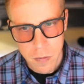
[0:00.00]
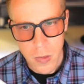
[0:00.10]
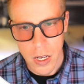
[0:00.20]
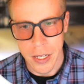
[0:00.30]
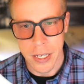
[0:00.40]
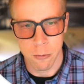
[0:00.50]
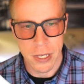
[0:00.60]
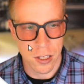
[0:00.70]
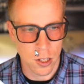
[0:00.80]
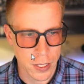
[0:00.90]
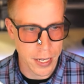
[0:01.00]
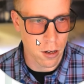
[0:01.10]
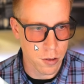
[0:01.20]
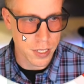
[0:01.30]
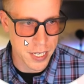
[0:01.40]
And again, we can look at
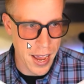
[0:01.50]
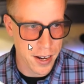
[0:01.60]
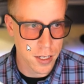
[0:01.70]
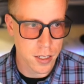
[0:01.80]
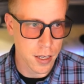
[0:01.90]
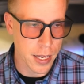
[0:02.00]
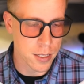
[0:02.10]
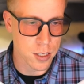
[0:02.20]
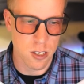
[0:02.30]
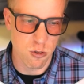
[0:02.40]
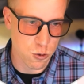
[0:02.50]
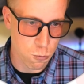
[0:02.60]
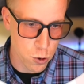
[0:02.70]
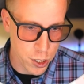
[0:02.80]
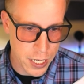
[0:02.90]
all the data and see what's
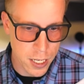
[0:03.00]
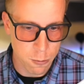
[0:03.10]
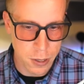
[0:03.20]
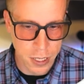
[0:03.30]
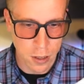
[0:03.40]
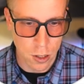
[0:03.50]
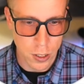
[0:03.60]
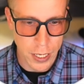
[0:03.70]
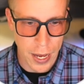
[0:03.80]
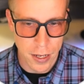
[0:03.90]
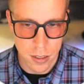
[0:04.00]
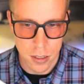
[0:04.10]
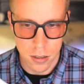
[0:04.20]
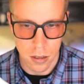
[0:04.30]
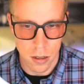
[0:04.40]
working. We can look
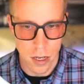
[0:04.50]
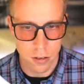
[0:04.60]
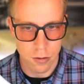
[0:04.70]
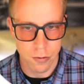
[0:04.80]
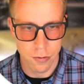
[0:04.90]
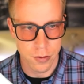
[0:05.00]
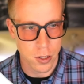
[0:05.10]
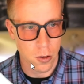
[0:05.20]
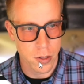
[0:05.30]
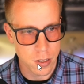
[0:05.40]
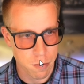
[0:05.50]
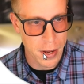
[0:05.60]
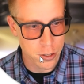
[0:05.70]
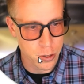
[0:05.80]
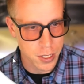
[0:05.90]
at a lot of, these
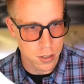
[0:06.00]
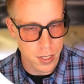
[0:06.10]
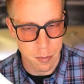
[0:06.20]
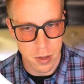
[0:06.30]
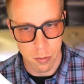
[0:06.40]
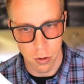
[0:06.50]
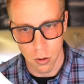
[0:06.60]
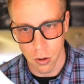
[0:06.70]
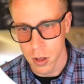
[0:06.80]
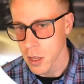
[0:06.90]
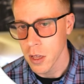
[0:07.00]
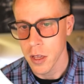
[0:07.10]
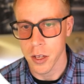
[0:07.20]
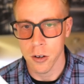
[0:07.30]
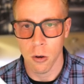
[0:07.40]
metrics that people,
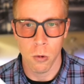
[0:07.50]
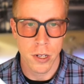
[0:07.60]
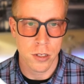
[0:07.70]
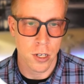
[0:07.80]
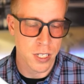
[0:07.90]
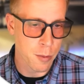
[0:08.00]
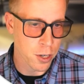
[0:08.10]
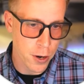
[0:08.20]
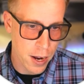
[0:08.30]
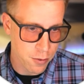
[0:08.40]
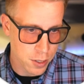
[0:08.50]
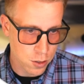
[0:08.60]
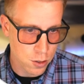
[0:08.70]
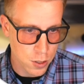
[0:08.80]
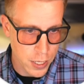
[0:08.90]
what does our
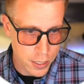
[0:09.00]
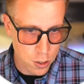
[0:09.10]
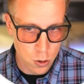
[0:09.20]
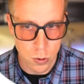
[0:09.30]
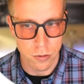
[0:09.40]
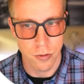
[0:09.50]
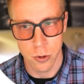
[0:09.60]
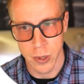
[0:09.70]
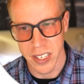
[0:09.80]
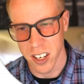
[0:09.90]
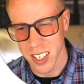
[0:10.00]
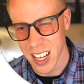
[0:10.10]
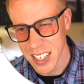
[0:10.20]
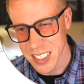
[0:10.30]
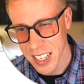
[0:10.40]
demographics look like? Who is viewing our
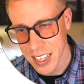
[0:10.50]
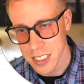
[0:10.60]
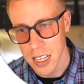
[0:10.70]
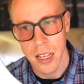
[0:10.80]
content?